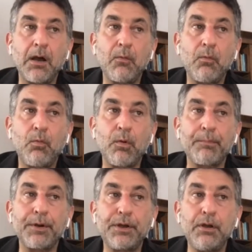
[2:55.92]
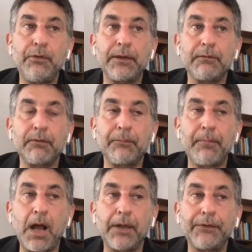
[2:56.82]
were produced in
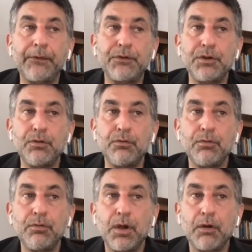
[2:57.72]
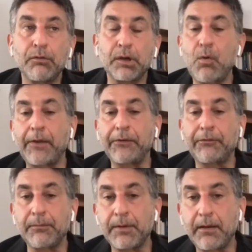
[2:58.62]
response to requests
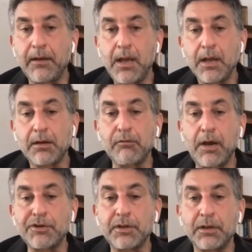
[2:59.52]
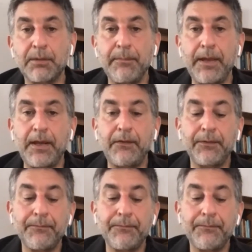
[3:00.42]
from congressional committees